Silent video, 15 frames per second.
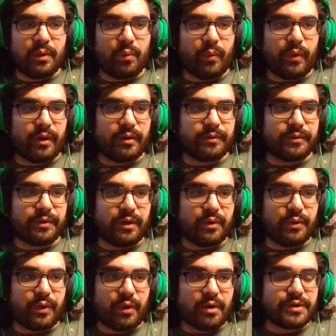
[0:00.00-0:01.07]
where,
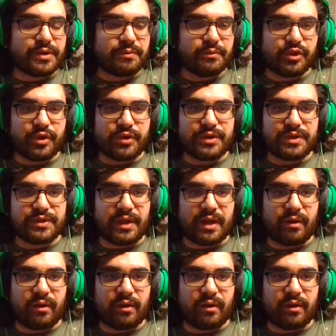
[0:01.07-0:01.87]
there are some jerseys that